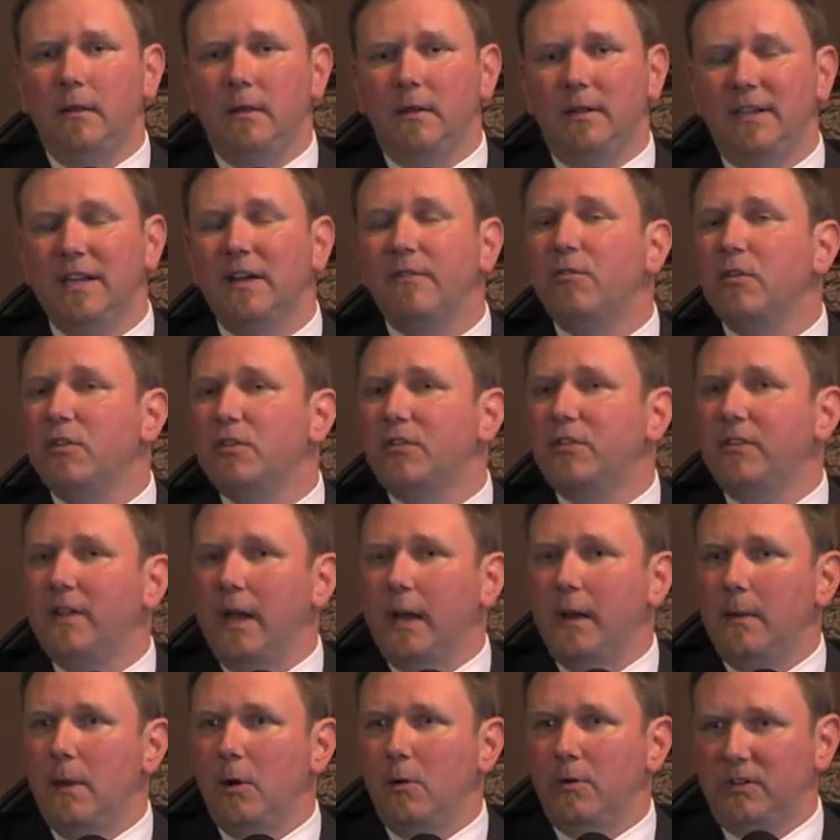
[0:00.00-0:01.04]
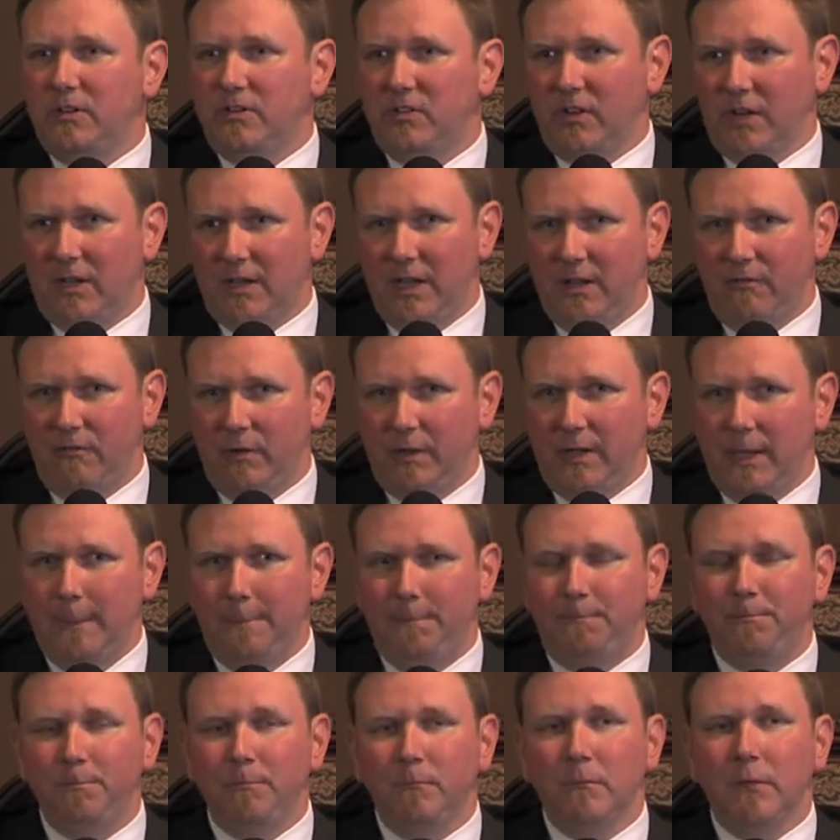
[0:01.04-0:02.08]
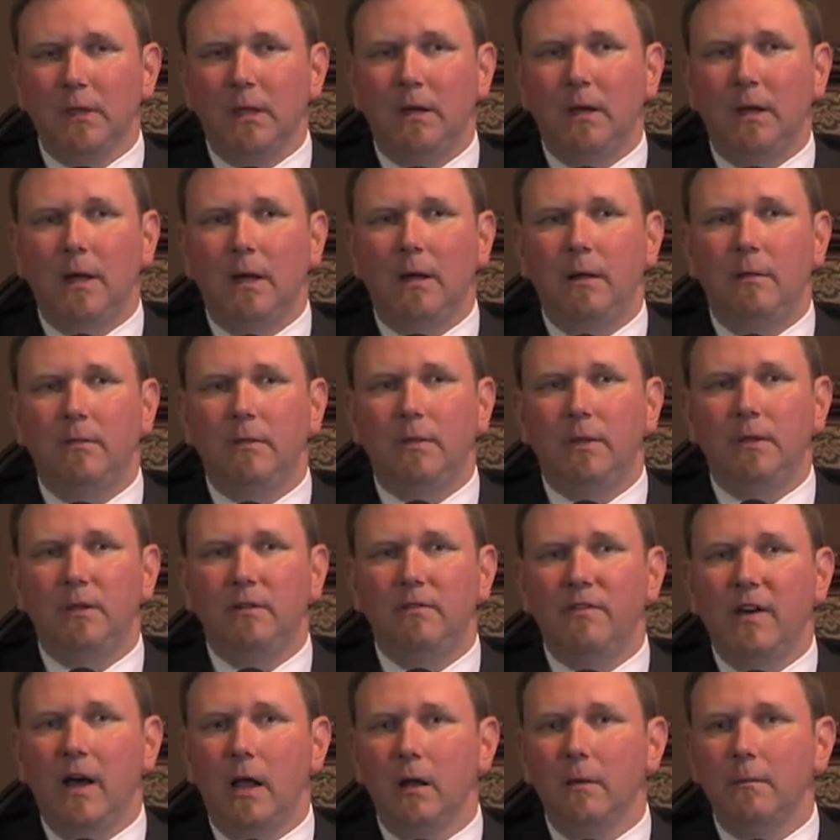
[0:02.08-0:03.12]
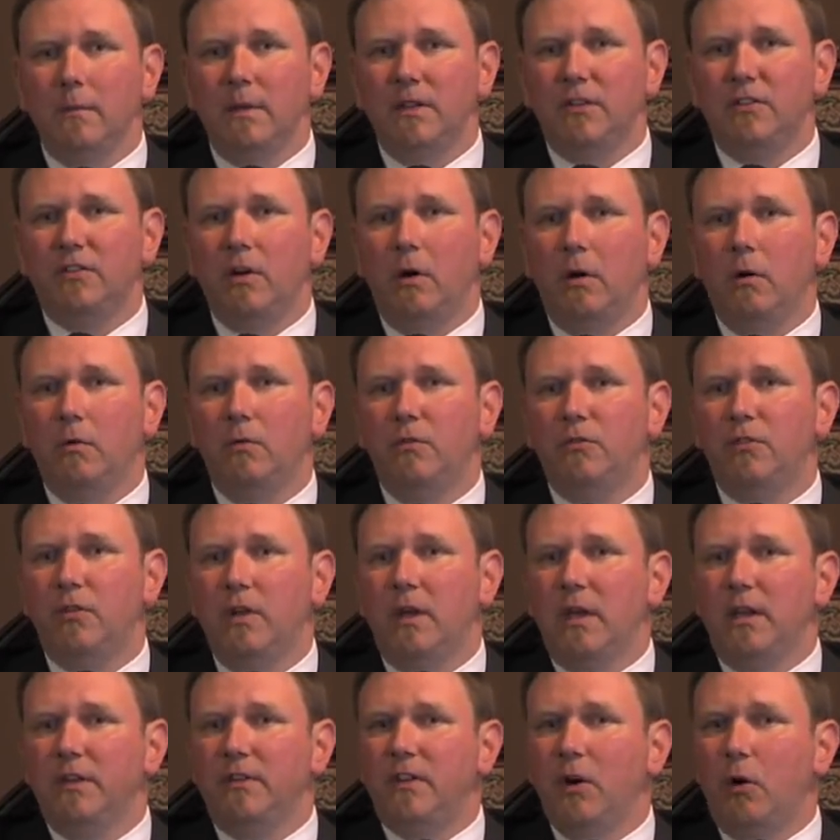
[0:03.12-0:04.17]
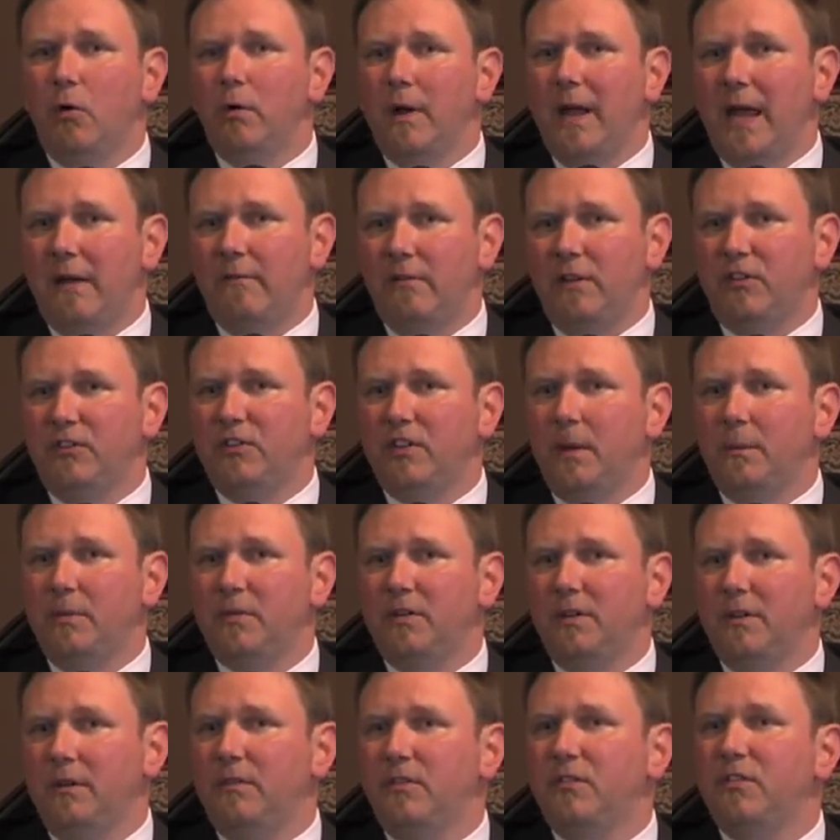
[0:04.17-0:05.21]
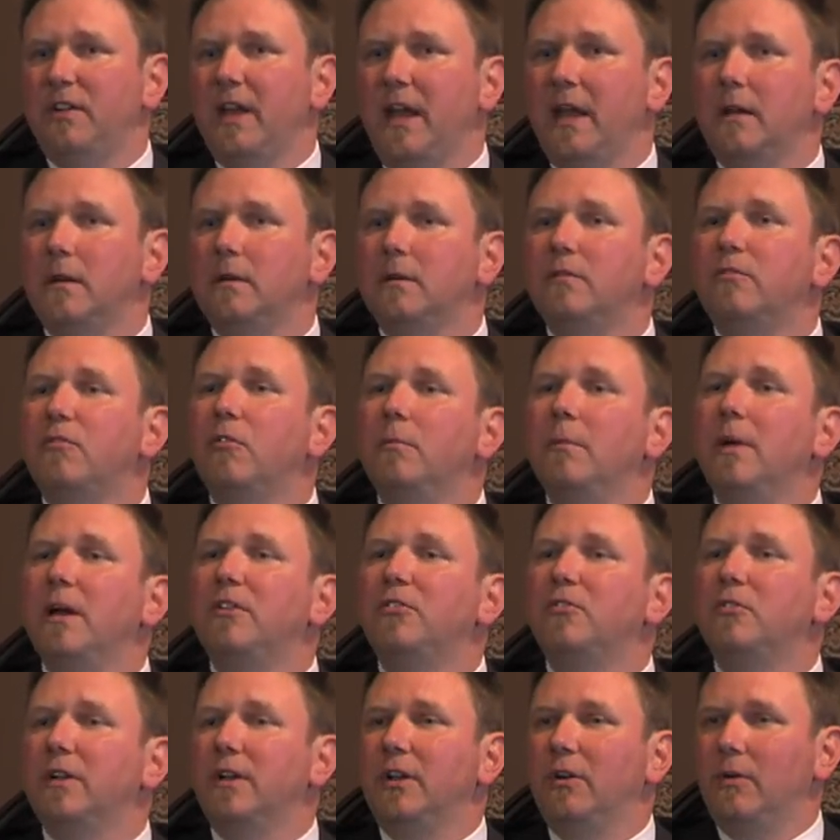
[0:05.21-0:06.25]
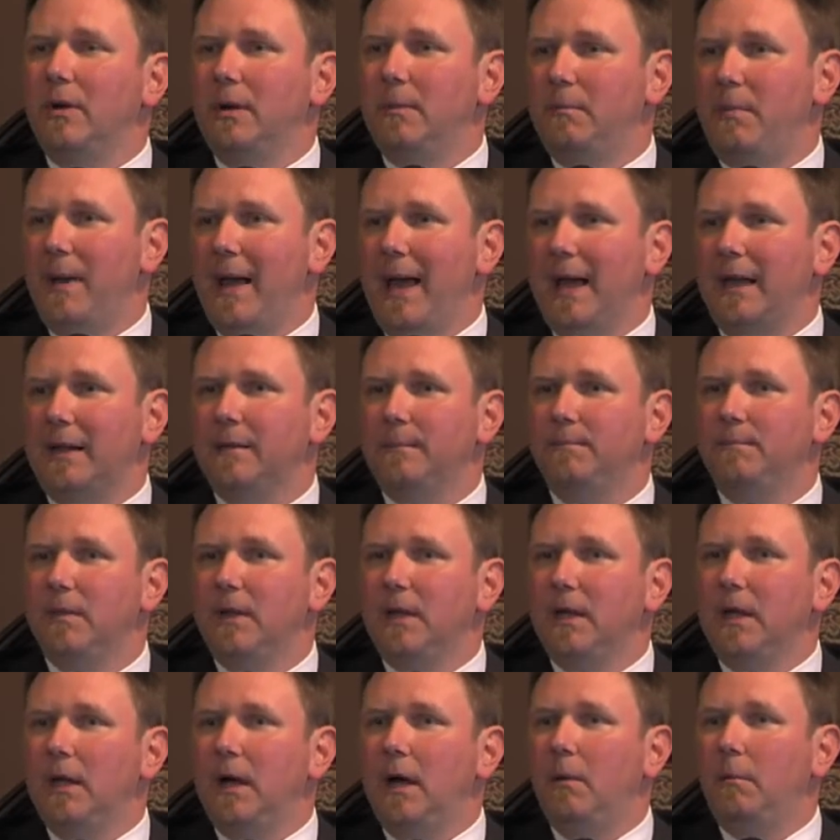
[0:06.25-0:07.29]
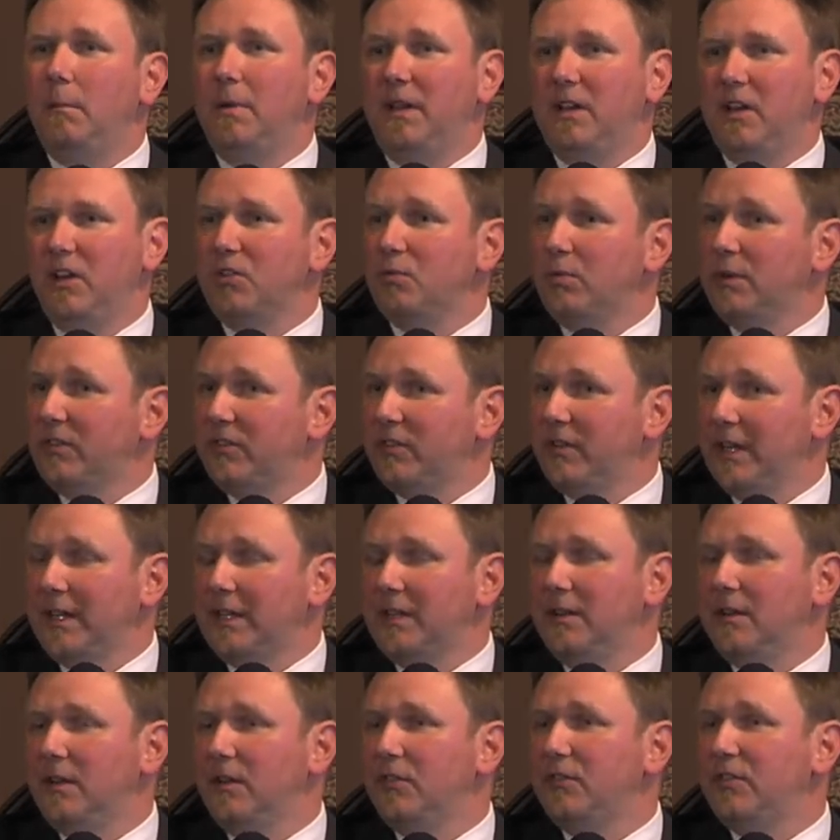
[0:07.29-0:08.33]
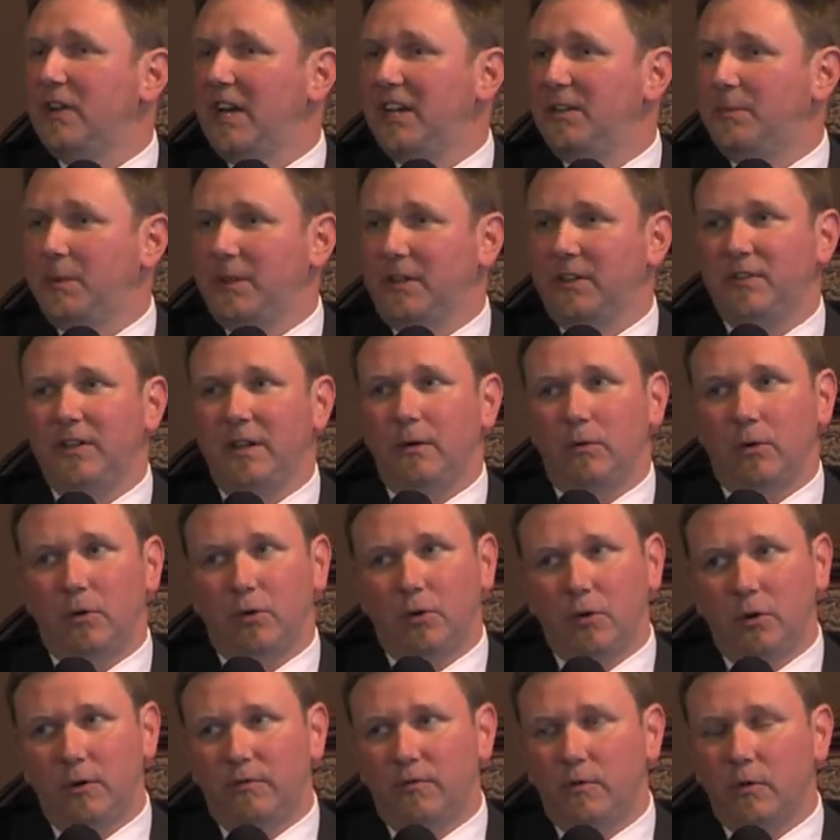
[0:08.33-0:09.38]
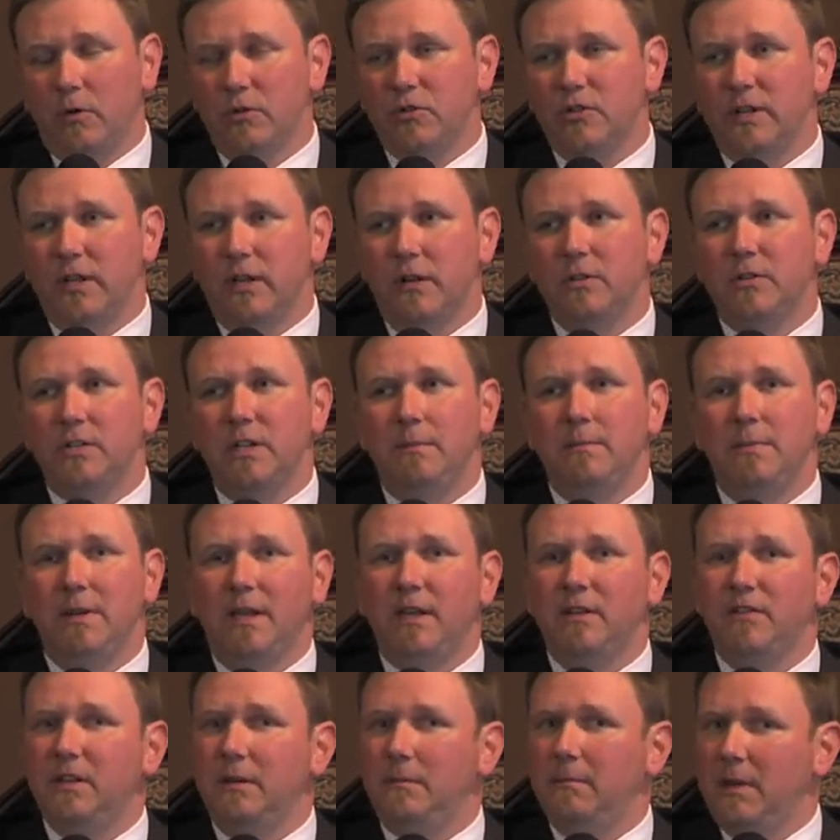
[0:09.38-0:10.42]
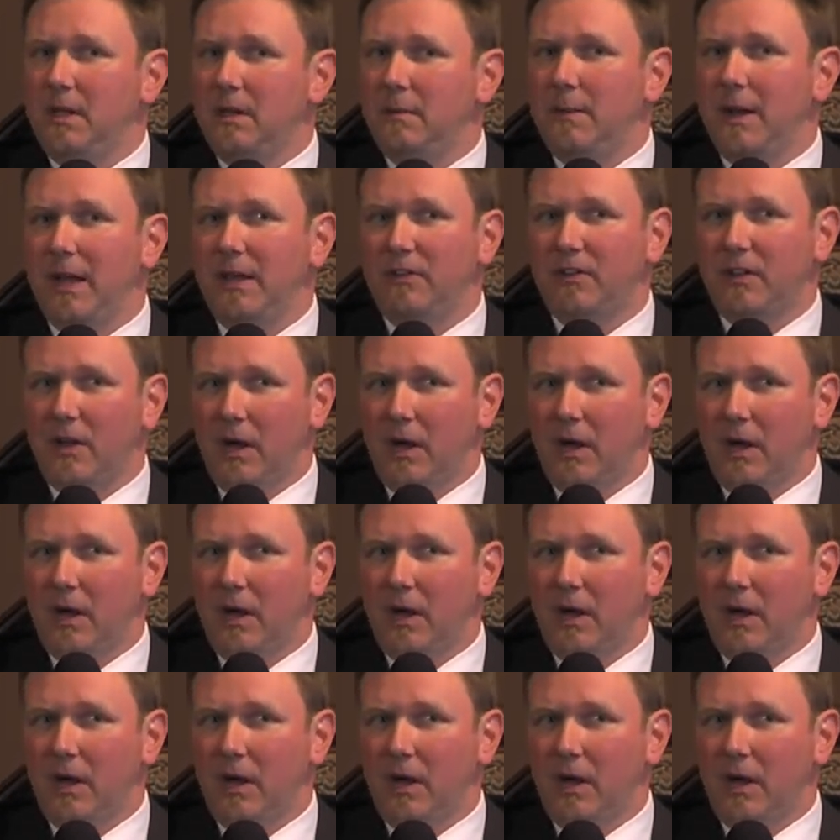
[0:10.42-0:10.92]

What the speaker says: difference there, though, is significant. The development zones don't have a substantive standard for measuring your impact. Because we selected those sites because they were good for ocean energy and because they minimized